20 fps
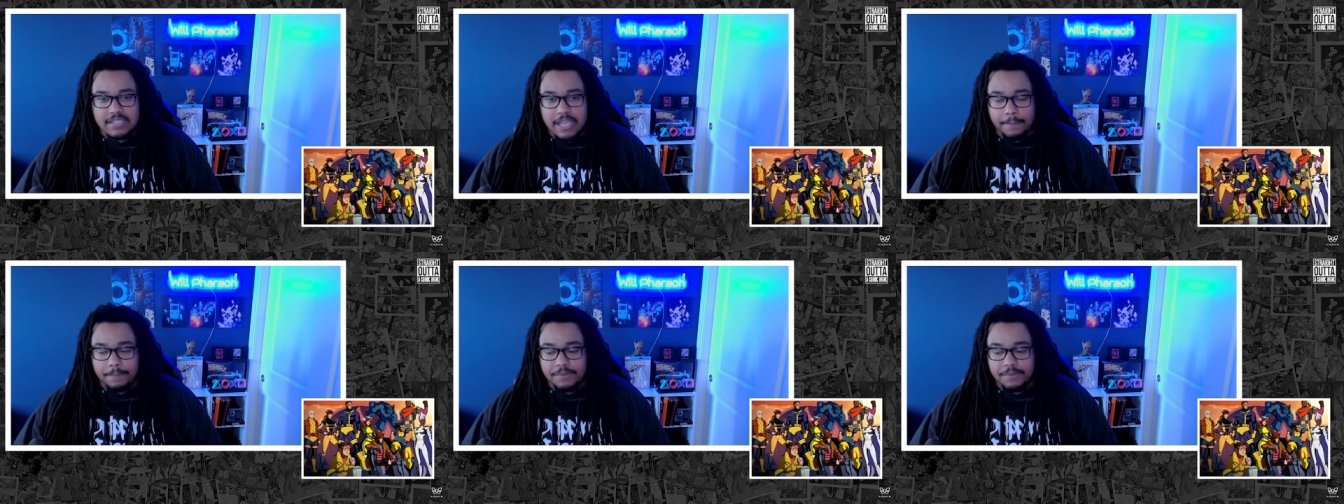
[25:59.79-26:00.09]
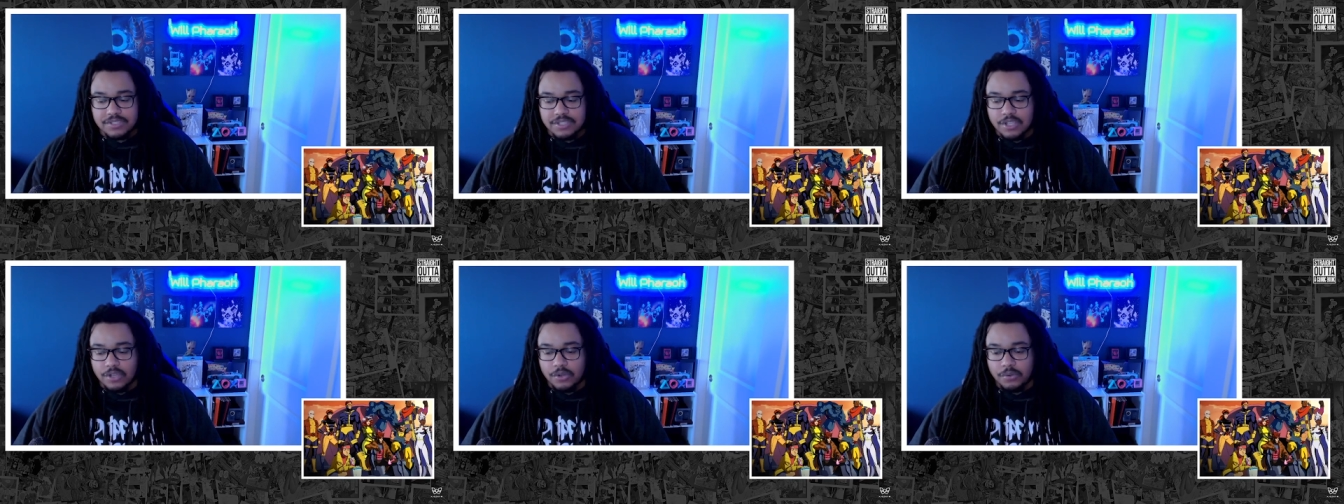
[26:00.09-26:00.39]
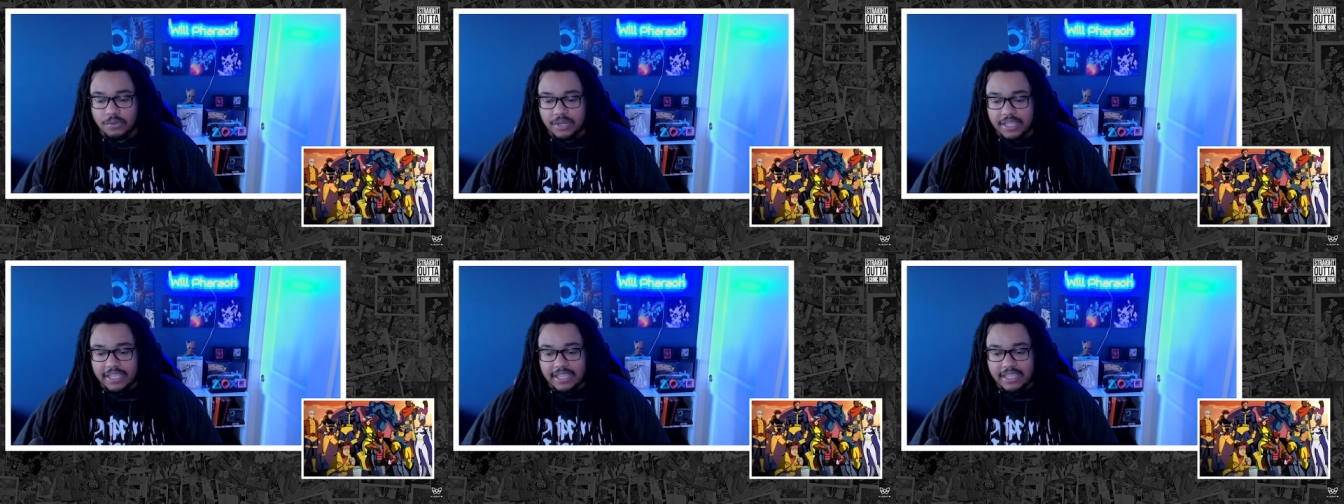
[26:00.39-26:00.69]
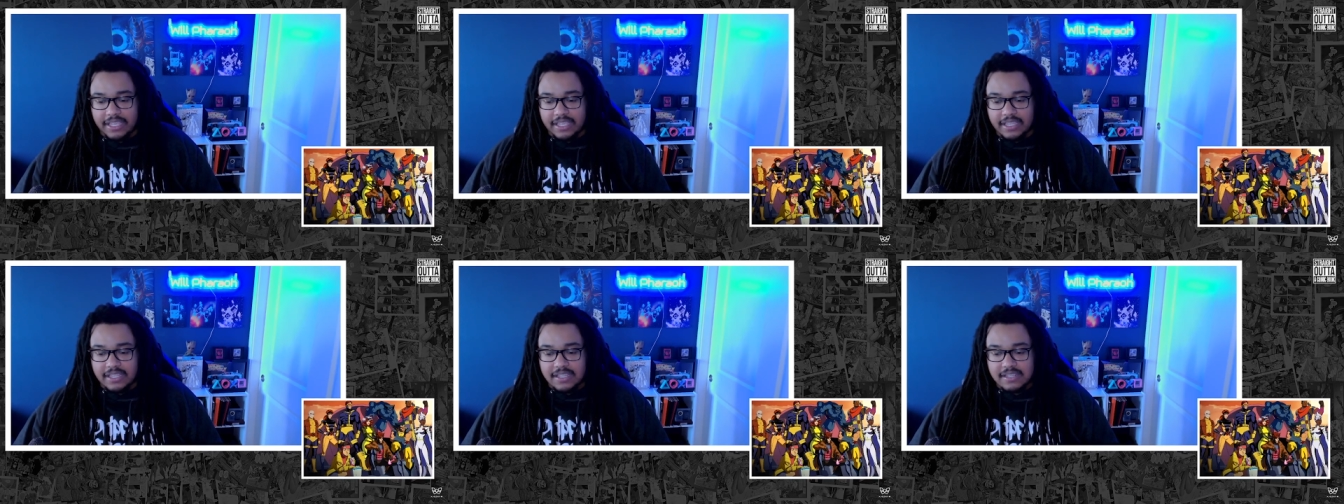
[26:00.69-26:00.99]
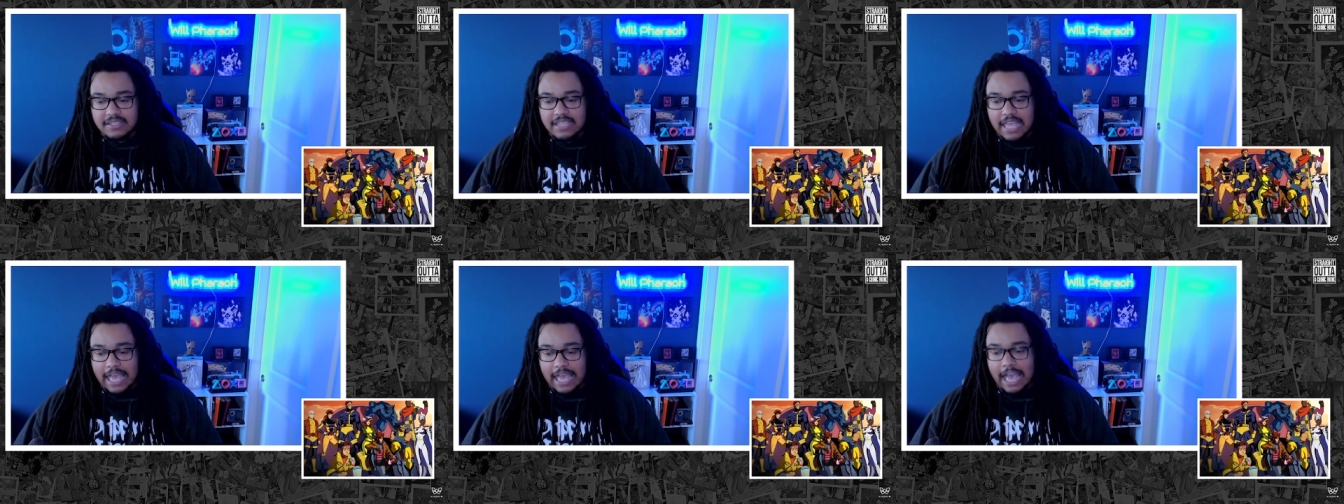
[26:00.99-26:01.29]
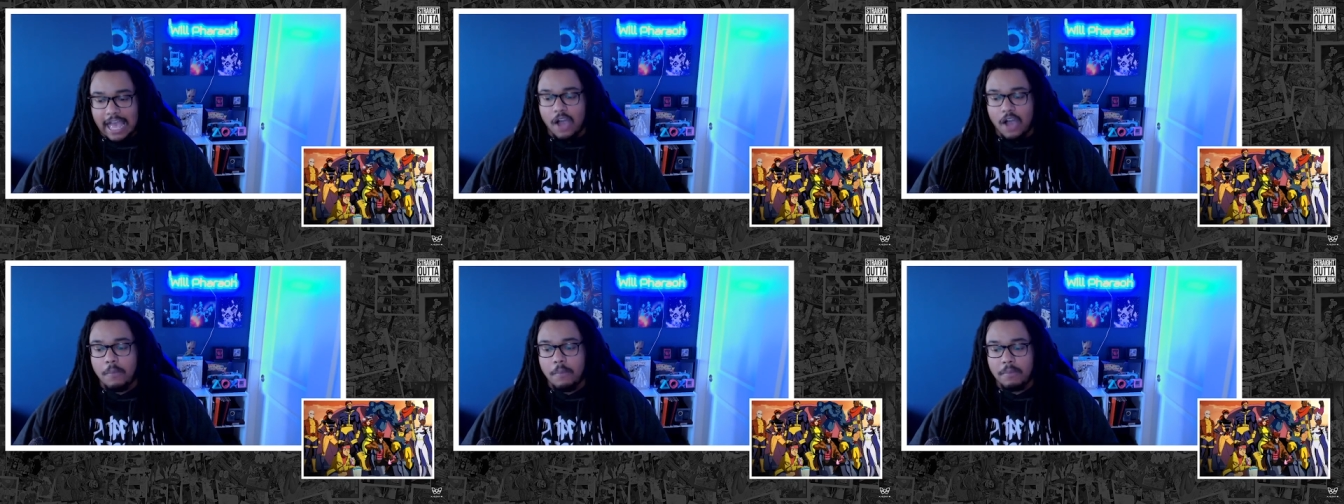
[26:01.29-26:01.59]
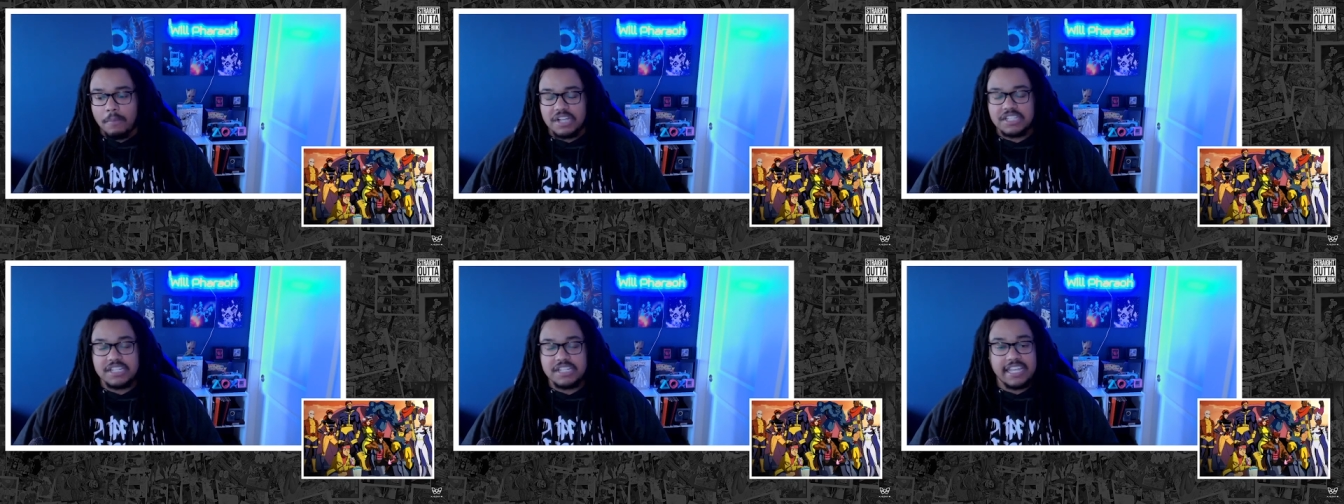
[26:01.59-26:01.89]
episode is how
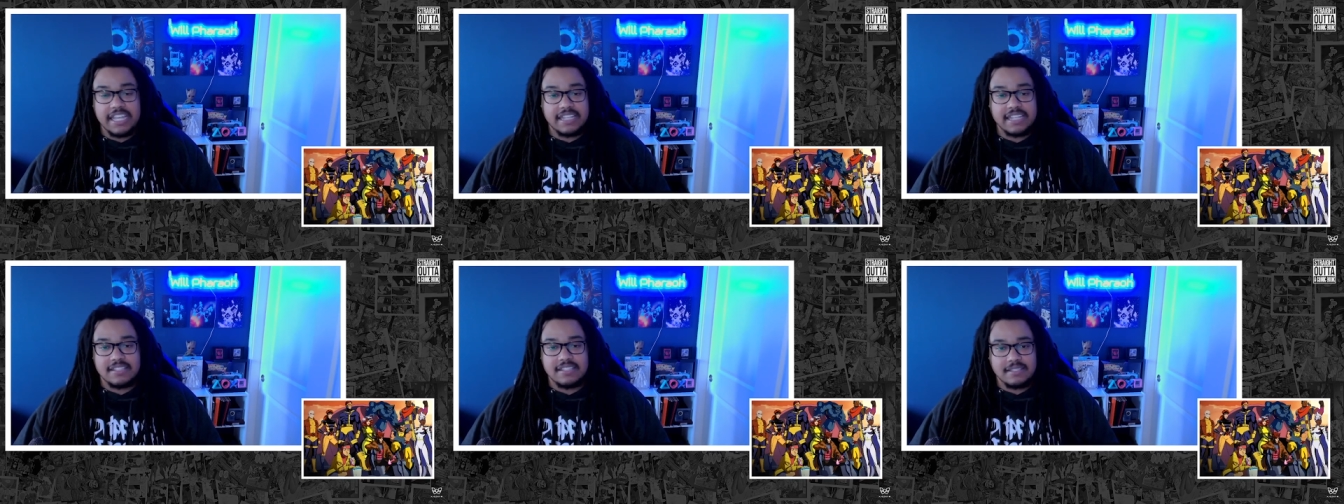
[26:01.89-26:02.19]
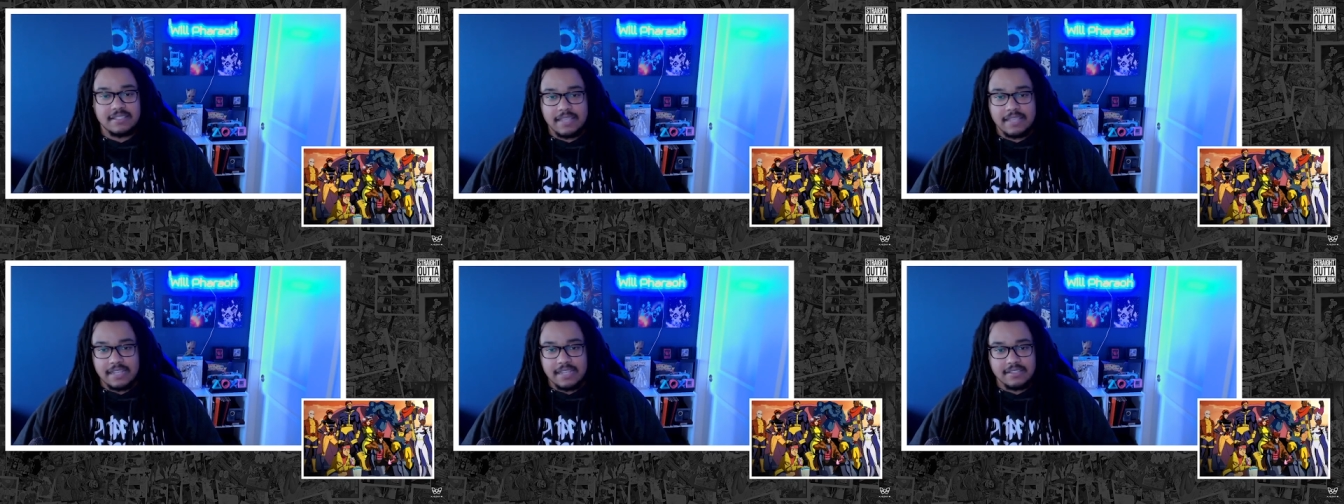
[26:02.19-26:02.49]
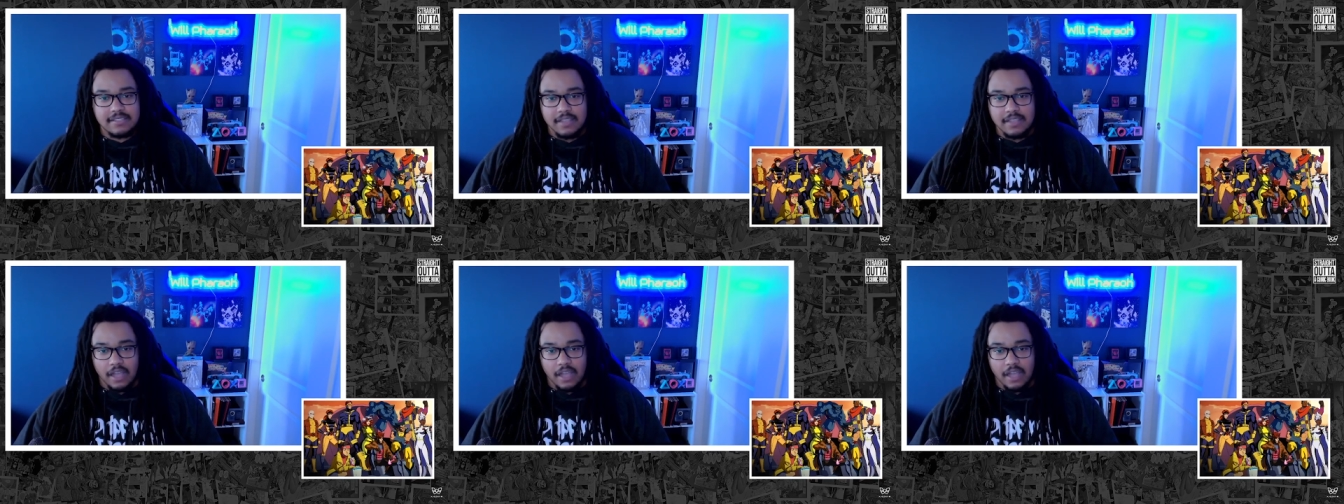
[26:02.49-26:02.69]
much it sets